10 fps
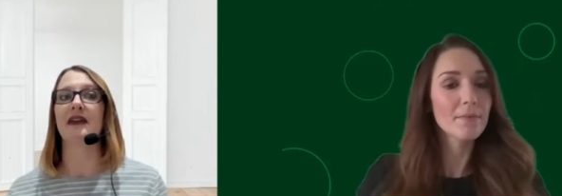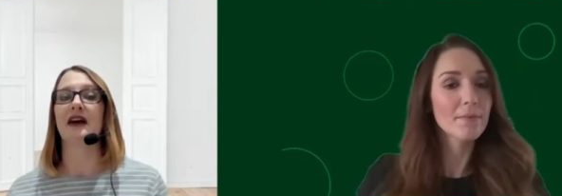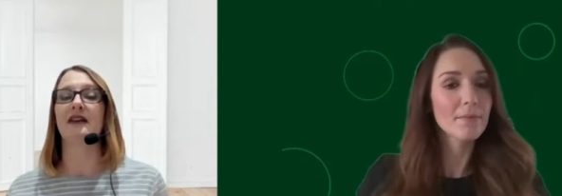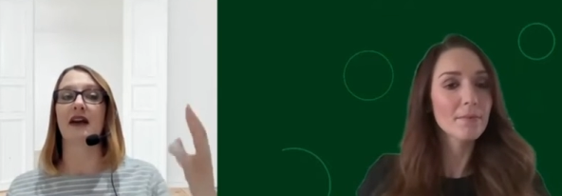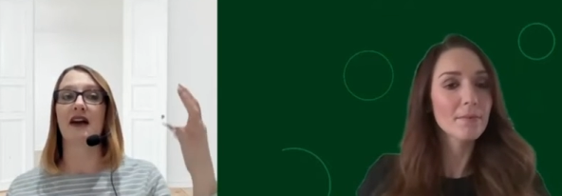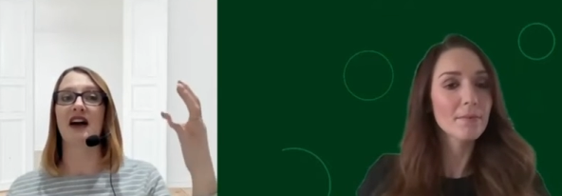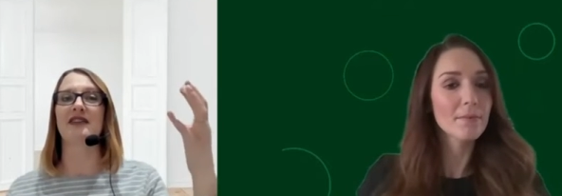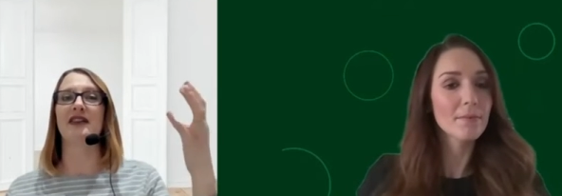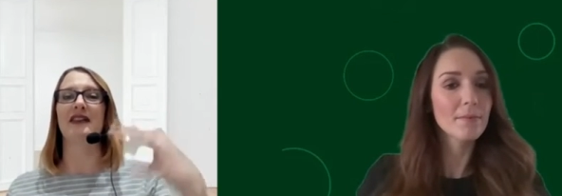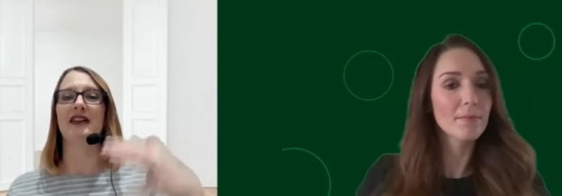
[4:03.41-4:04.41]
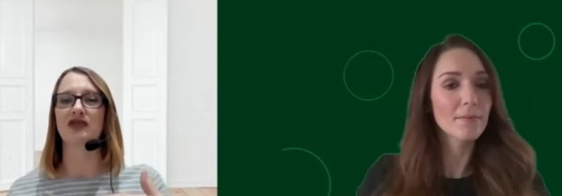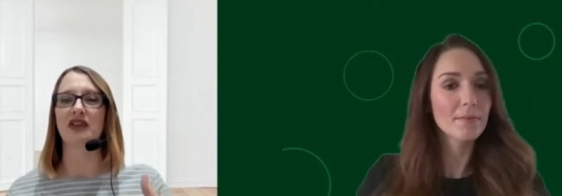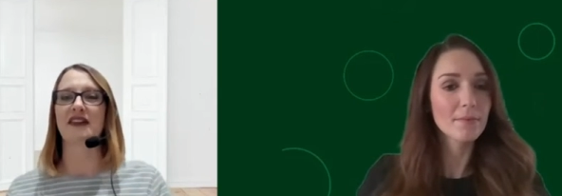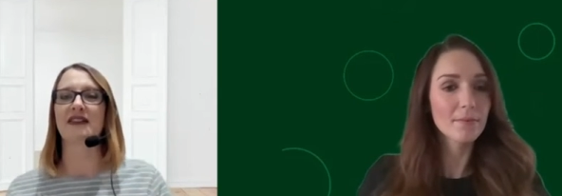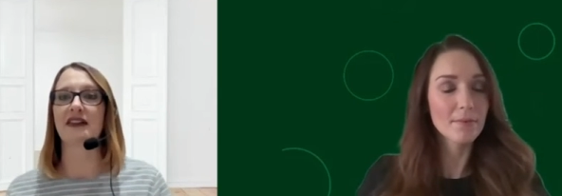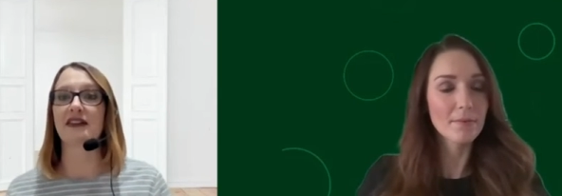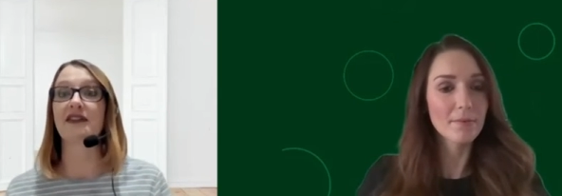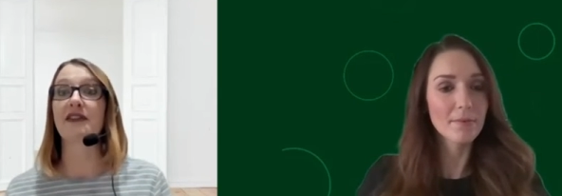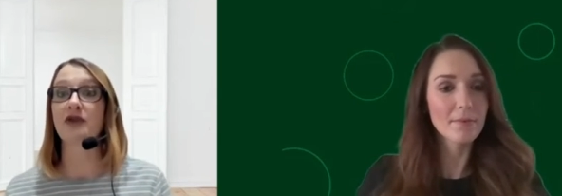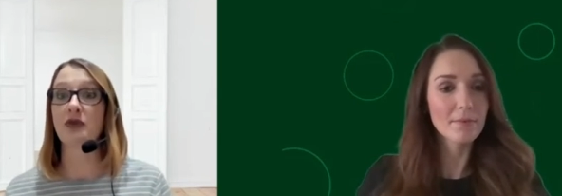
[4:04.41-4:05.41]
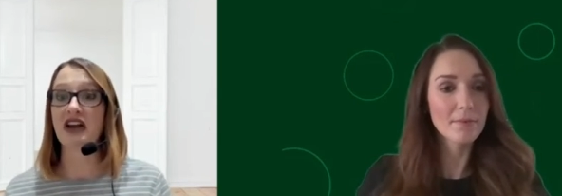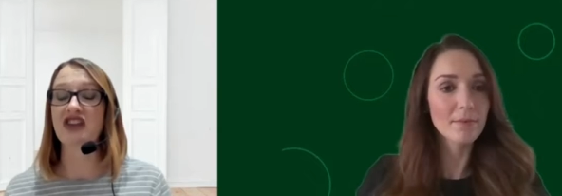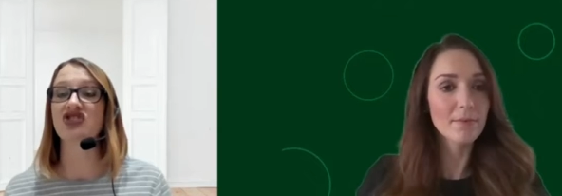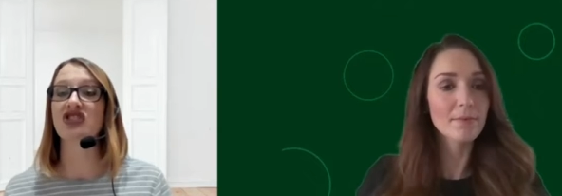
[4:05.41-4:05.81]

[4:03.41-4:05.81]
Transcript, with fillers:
Speaker 1: a kind of a centralized list of information